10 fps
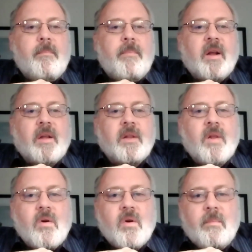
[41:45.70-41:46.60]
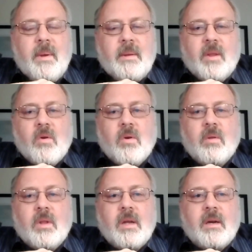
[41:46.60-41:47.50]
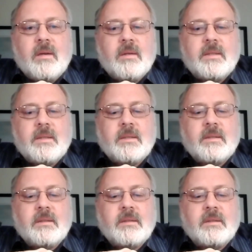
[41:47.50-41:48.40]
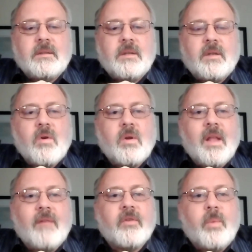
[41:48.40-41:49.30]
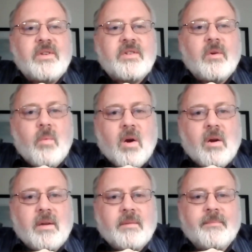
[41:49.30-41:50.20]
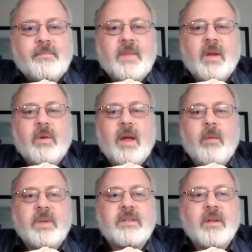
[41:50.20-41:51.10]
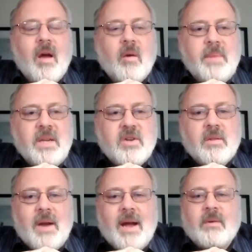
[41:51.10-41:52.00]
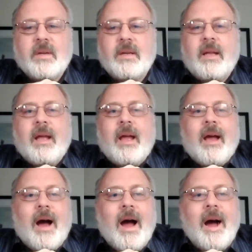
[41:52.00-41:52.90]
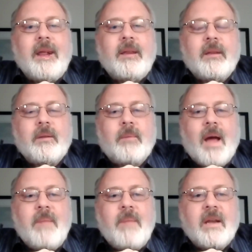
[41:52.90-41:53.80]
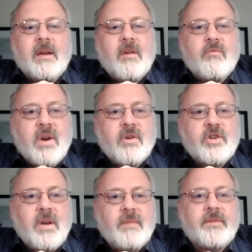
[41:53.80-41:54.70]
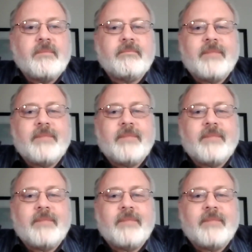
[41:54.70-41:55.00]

But on the local local uh, local levels, we still work. Okay, we still help each other out. I I made a career shift